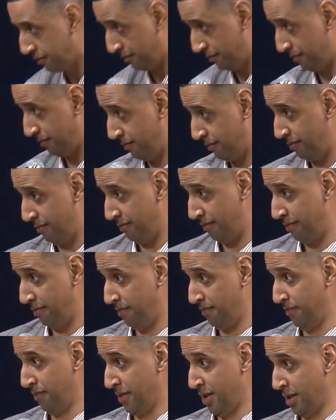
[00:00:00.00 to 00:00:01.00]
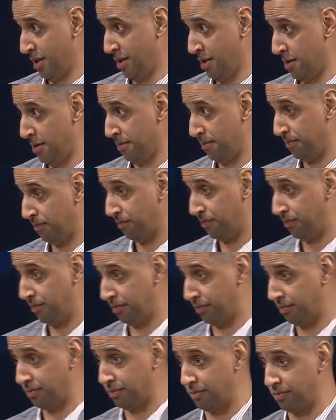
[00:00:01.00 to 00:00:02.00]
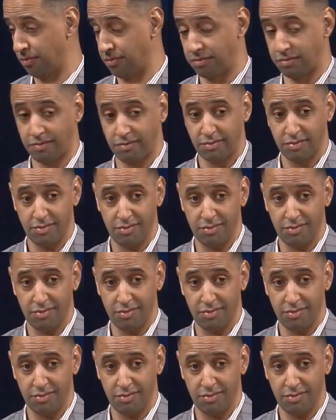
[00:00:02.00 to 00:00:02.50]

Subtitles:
Nobody speaks.